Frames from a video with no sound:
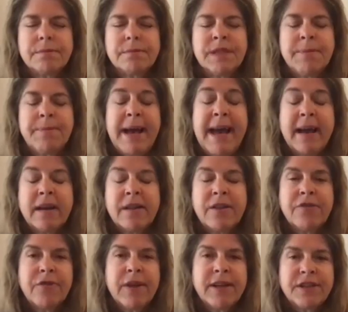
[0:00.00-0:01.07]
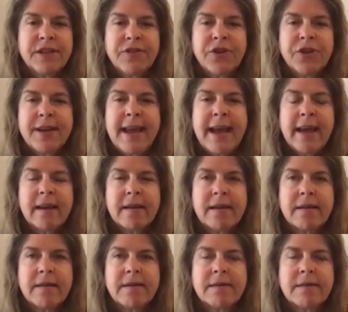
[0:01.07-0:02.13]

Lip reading: The back and the front of your neck.